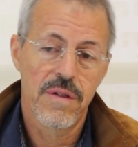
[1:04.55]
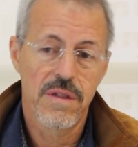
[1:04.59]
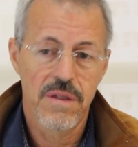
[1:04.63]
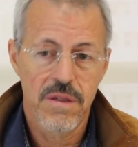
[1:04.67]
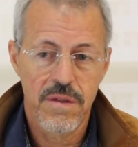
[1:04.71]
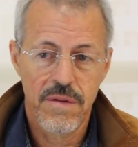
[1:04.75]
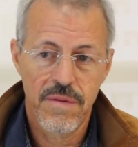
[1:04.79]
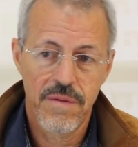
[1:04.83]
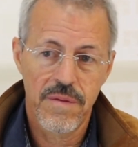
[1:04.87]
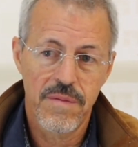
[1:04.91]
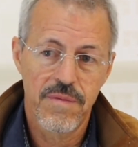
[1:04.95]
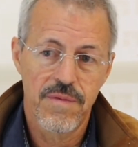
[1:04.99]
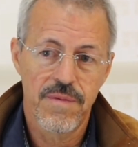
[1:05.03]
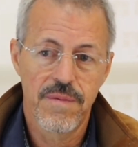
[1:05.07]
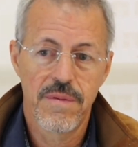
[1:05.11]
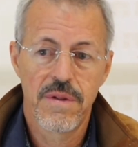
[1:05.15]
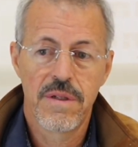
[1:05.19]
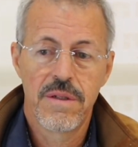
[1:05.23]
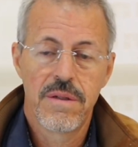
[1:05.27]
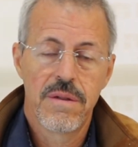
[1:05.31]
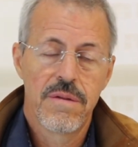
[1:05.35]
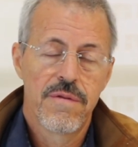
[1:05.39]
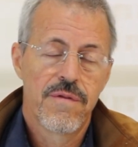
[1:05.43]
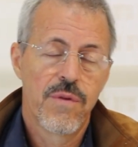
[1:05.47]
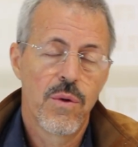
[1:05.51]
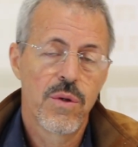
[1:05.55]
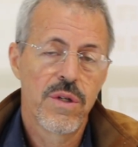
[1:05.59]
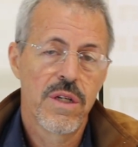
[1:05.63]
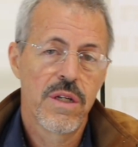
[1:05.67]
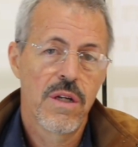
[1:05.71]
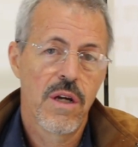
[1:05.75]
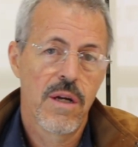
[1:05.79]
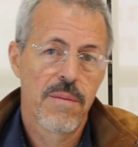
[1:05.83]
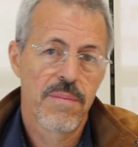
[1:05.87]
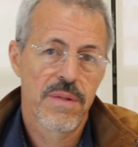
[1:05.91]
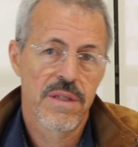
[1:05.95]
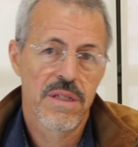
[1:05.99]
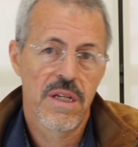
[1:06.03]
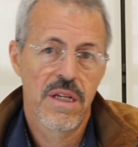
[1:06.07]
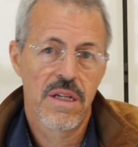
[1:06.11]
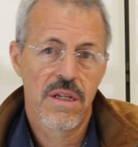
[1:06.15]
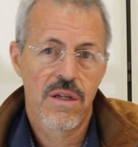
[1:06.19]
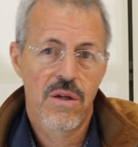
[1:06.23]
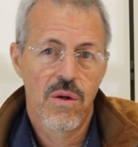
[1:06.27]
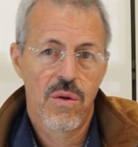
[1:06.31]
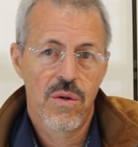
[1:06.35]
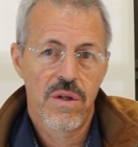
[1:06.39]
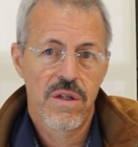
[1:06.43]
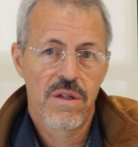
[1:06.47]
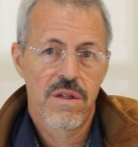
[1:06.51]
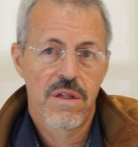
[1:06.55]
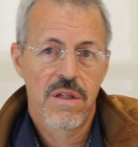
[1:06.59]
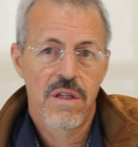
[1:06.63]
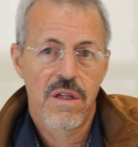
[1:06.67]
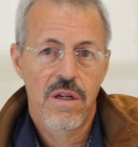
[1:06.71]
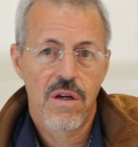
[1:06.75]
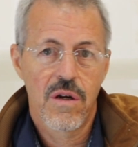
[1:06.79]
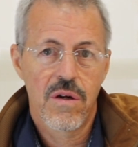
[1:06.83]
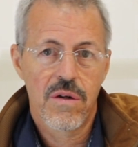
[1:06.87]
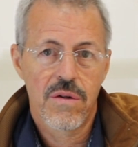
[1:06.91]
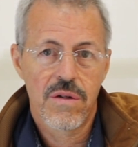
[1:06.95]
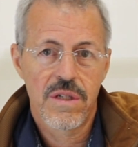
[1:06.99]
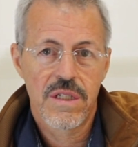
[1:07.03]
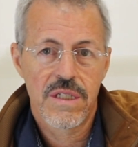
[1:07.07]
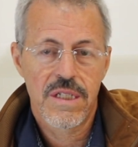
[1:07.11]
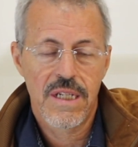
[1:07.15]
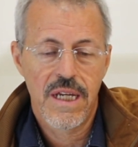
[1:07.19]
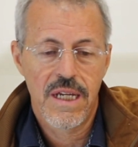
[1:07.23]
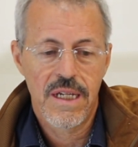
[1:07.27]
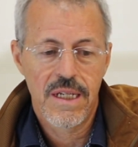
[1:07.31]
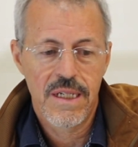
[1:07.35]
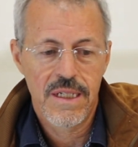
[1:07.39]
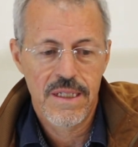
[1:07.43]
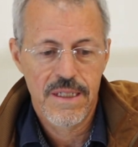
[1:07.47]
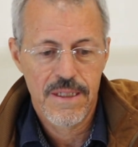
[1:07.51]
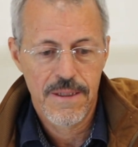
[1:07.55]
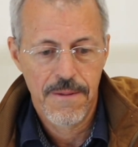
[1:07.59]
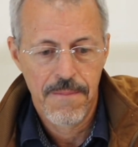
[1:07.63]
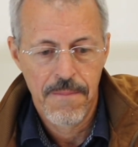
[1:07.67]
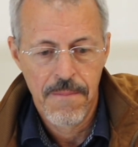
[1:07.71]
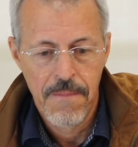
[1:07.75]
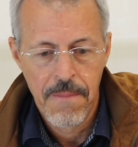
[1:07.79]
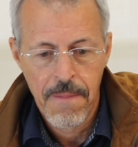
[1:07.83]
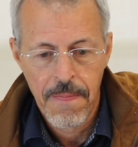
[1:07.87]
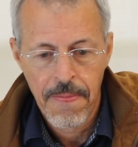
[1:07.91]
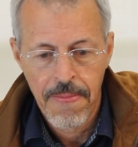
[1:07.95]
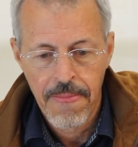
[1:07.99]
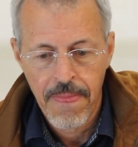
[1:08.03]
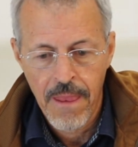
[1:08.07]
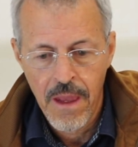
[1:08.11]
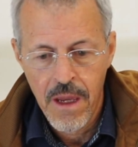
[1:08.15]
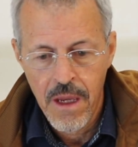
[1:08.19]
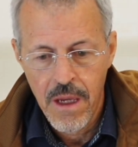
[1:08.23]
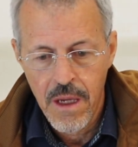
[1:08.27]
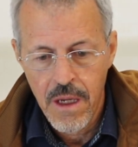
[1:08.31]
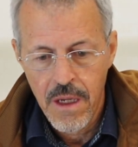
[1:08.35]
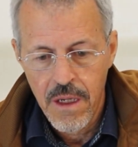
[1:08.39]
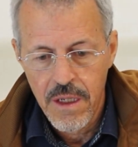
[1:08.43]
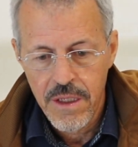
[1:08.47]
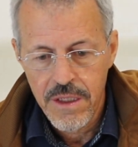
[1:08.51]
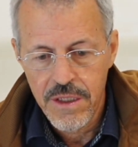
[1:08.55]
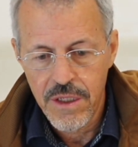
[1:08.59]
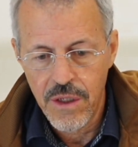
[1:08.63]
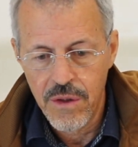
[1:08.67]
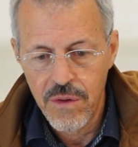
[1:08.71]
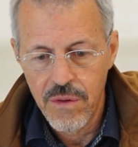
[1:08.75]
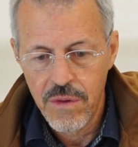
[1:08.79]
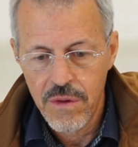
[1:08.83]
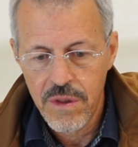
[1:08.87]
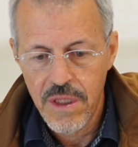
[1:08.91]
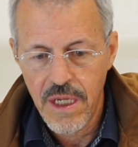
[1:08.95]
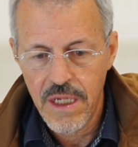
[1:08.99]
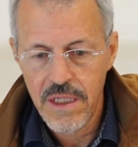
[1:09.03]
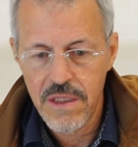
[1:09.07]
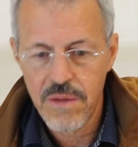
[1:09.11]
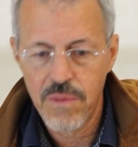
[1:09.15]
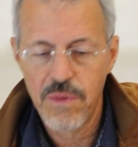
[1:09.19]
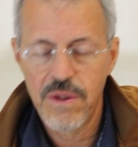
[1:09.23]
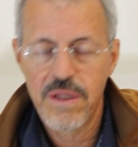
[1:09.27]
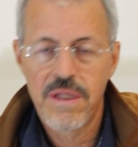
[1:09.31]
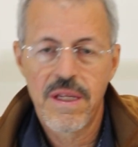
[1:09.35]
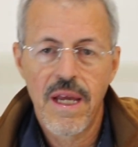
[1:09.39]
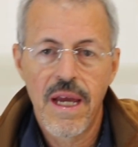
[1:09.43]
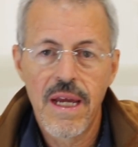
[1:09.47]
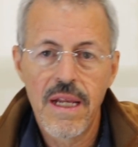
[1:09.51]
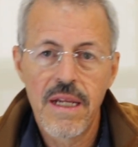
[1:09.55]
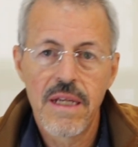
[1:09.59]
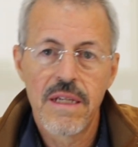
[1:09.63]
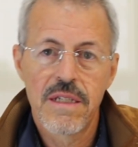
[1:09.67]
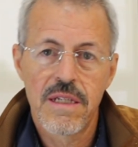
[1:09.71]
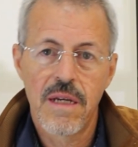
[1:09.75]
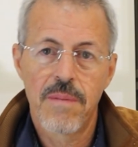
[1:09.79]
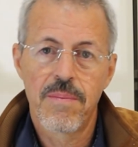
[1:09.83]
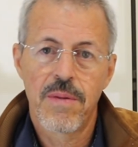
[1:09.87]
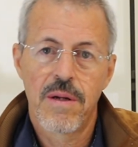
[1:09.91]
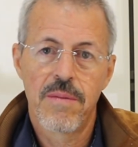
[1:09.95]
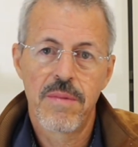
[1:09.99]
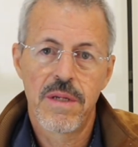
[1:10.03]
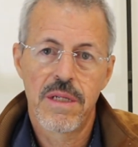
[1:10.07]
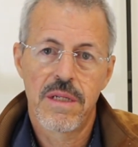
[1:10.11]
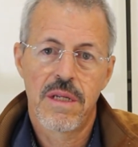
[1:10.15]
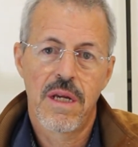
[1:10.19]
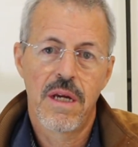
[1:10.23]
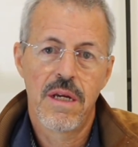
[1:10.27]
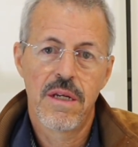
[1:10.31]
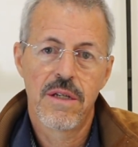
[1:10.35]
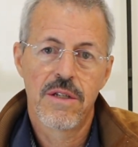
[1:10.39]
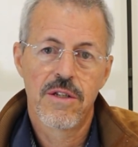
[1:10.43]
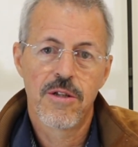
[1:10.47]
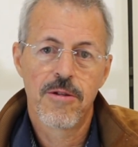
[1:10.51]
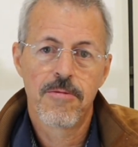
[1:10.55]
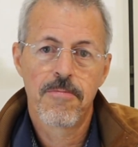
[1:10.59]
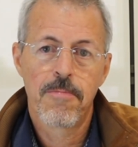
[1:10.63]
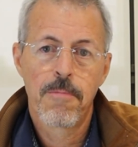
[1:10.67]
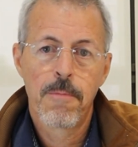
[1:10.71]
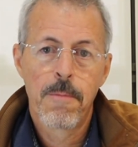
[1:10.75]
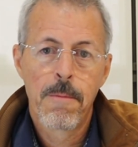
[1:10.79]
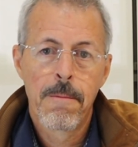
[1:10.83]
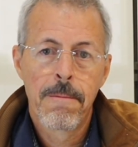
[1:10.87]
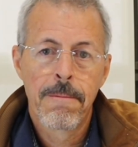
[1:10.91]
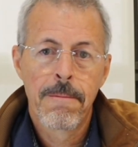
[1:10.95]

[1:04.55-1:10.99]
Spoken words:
It's 49% according to the Cochrane studies. So that's with daily supplementation.